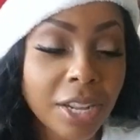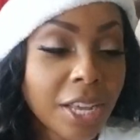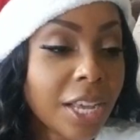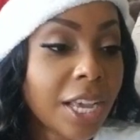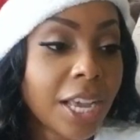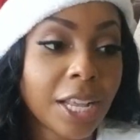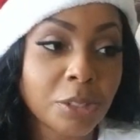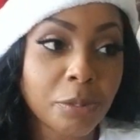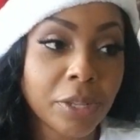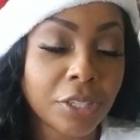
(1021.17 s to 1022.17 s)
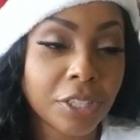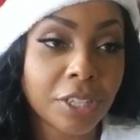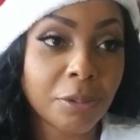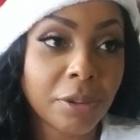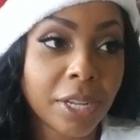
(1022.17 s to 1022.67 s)
and that's gonna be
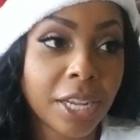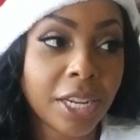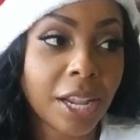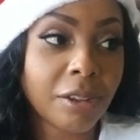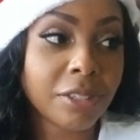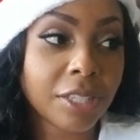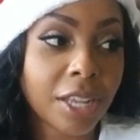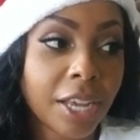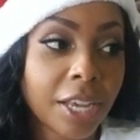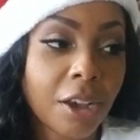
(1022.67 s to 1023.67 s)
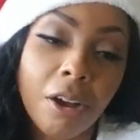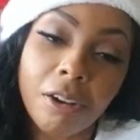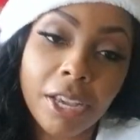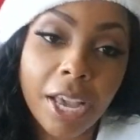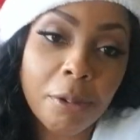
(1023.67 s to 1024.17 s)
done with it. And then I was like,
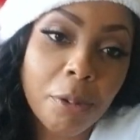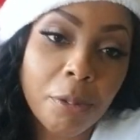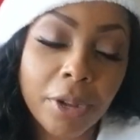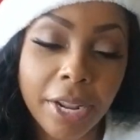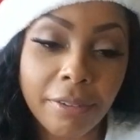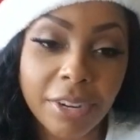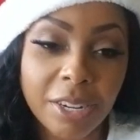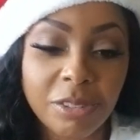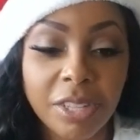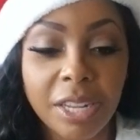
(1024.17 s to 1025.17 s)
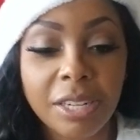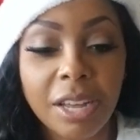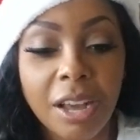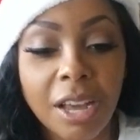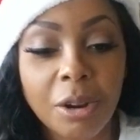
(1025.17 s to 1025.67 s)
okay, well, whatever. And he was like, no,
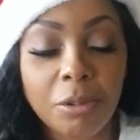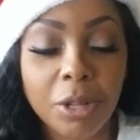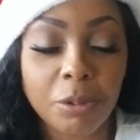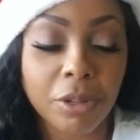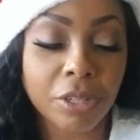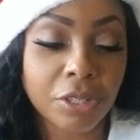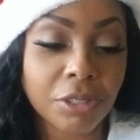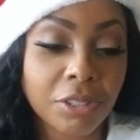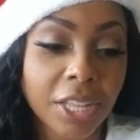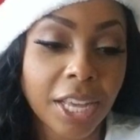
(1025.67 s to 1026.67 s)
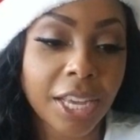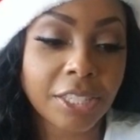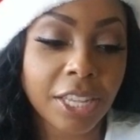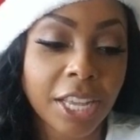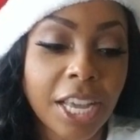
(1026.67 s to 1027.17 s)
I don't really want to do that.
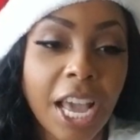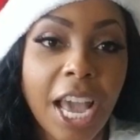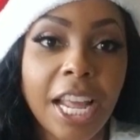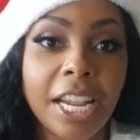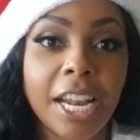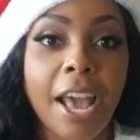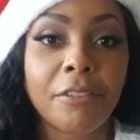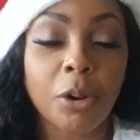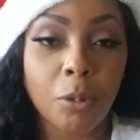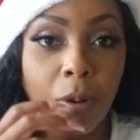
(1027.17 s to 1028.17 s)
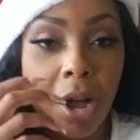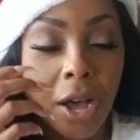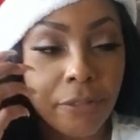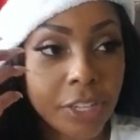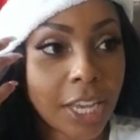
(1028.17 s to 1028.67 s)
He's like, and then after a
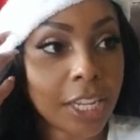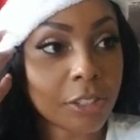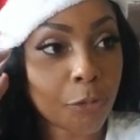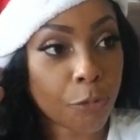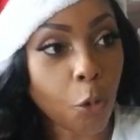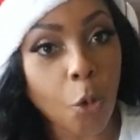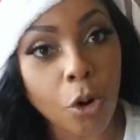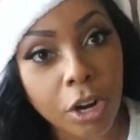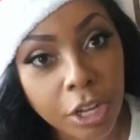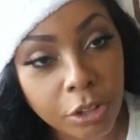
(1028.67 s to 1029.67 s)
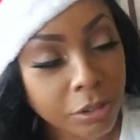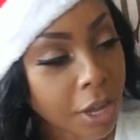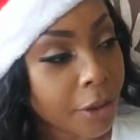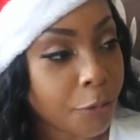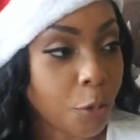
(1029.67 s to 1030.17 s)
while, he got his
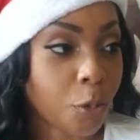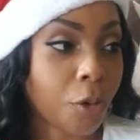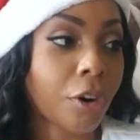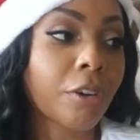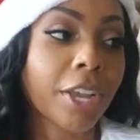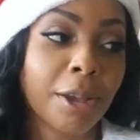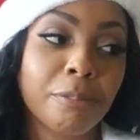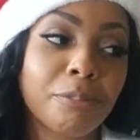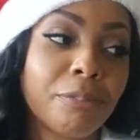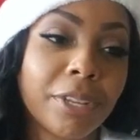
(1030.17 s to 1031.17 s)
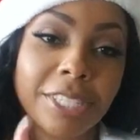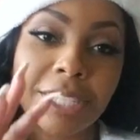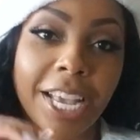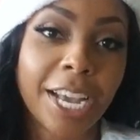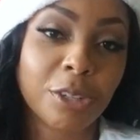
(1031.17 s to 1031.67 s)
not 4. Okay, I'm
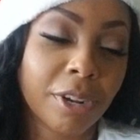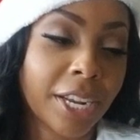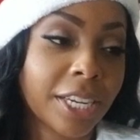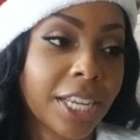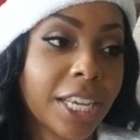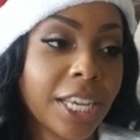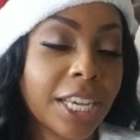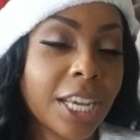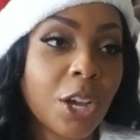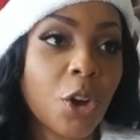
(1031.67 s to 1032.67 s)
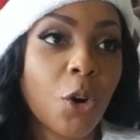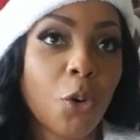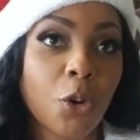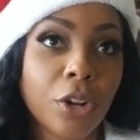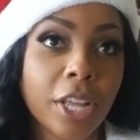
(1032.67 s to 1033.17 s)
exaggerating. He
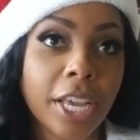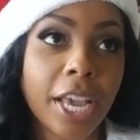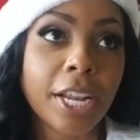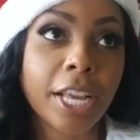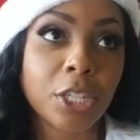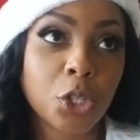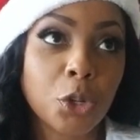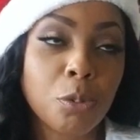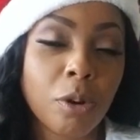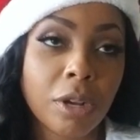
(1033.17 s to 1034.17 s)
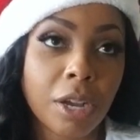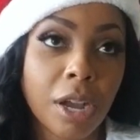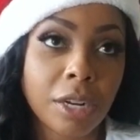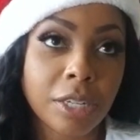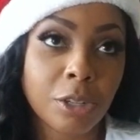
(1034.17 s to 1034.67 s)
had like 2 more
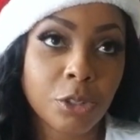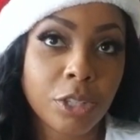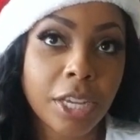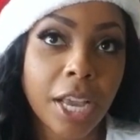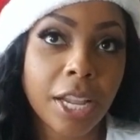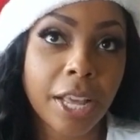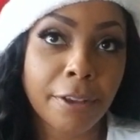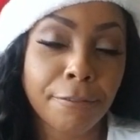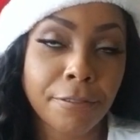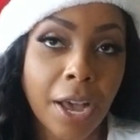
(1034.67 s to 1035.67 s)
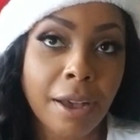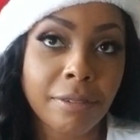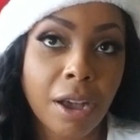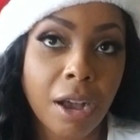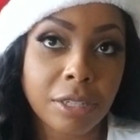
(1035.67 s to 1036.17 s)
cocktails. So he had like
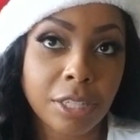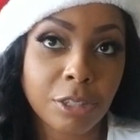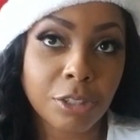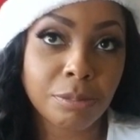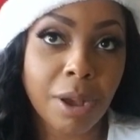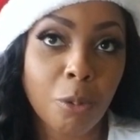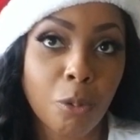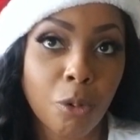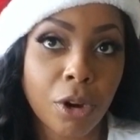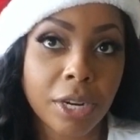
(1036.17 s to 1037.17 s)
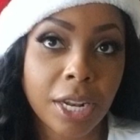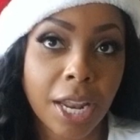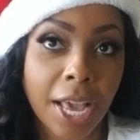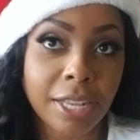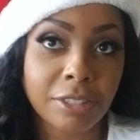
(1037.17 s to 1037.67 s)
5 cocktails to my 1
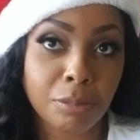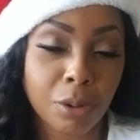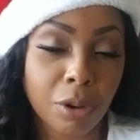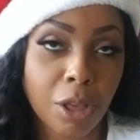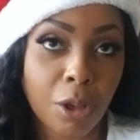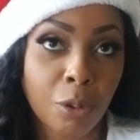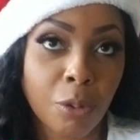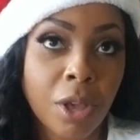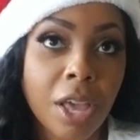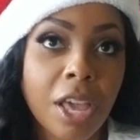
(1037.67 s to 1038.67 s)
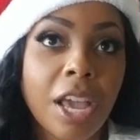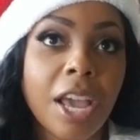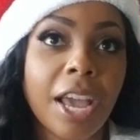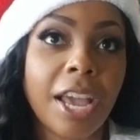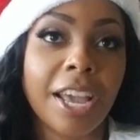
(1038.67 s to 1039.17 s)
glass of Merlot.
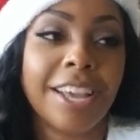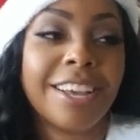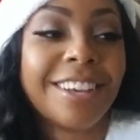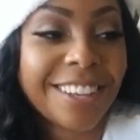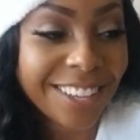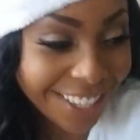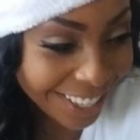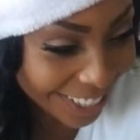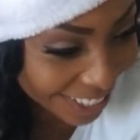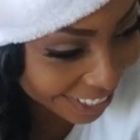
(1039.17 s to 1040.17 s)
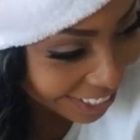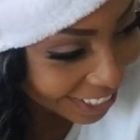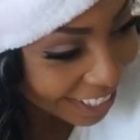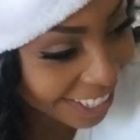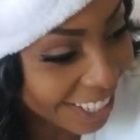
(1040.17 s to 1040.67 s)
And,
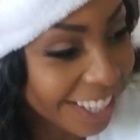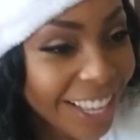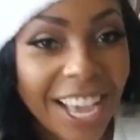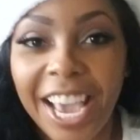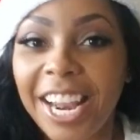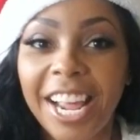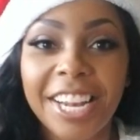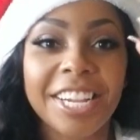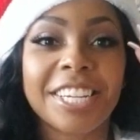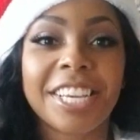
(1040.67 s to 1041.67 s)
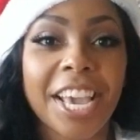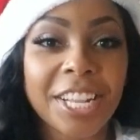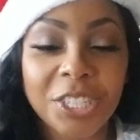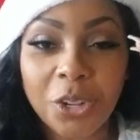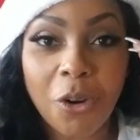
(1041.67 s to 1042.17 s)
and I didn't
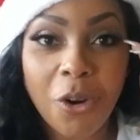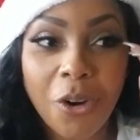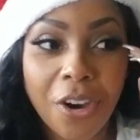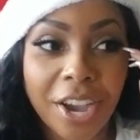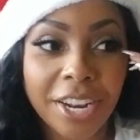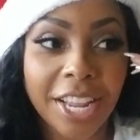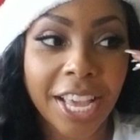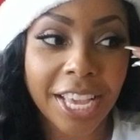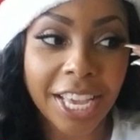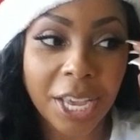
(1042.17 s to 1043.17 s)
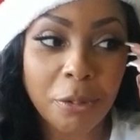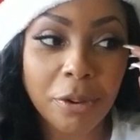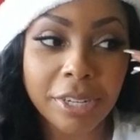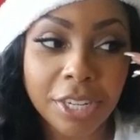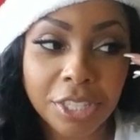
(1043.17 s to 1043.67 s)
catch on, like it
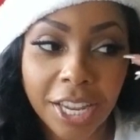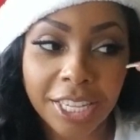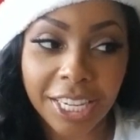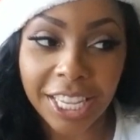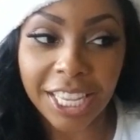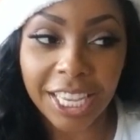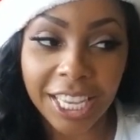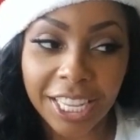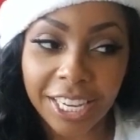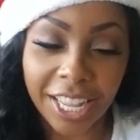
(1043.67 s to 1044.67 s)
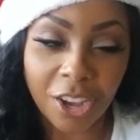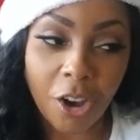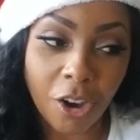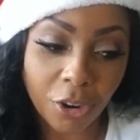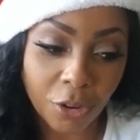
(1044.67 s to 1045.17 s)
wasn't until like the end that I
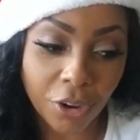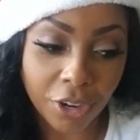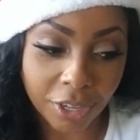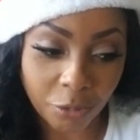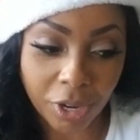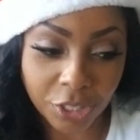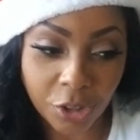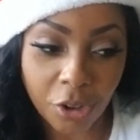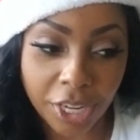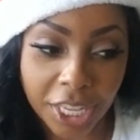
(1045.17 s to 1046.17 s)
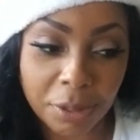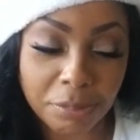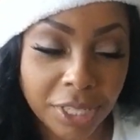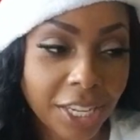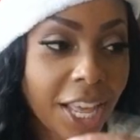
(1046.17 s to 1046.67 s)
caught on when I saw the
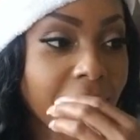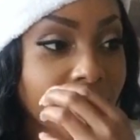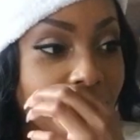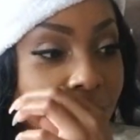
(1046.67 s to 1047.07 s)
empty glasses